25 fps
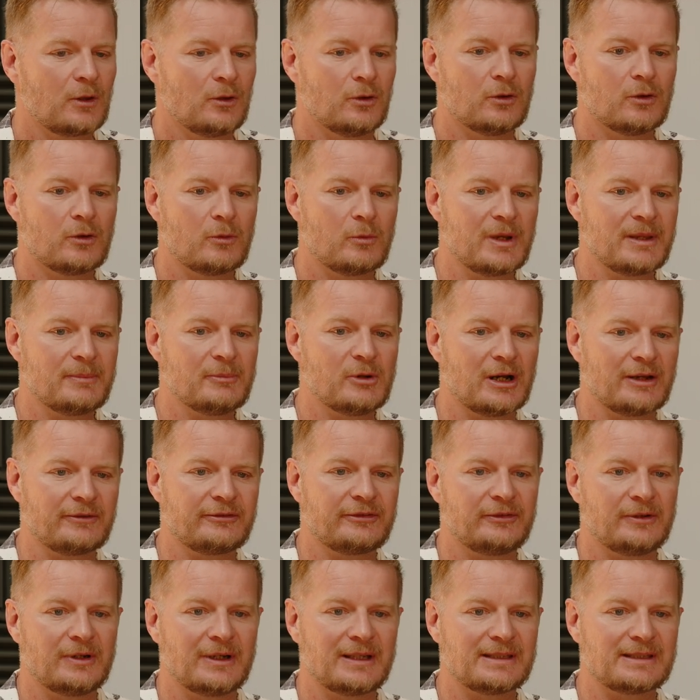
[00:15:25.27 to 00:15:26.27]
or we might
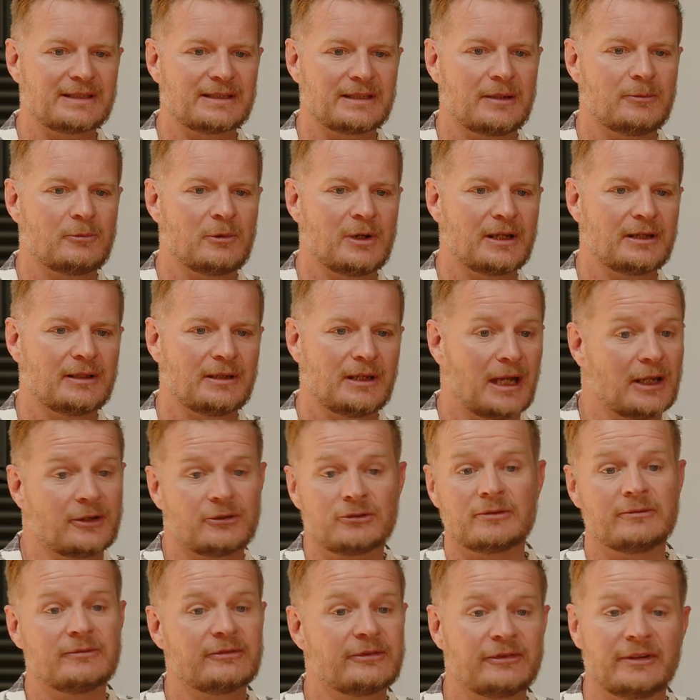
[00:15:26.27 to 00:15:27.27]
find someone
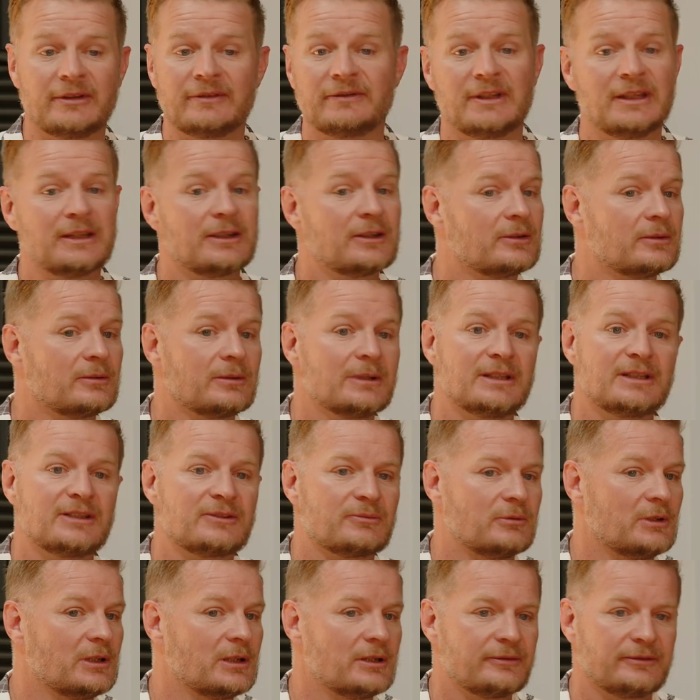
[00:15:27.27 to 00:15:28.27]
150
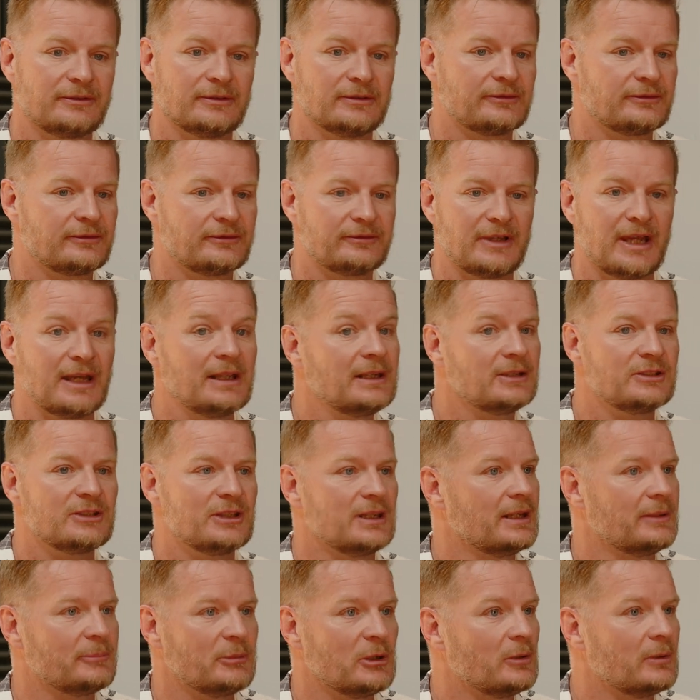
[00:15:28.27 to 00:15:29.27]
quid's worth of
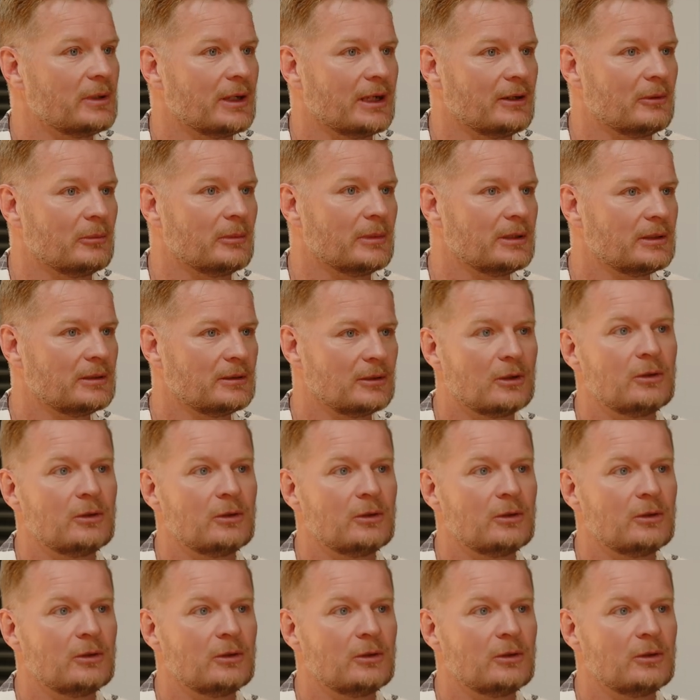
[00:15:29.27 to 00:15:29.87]
energy bill help,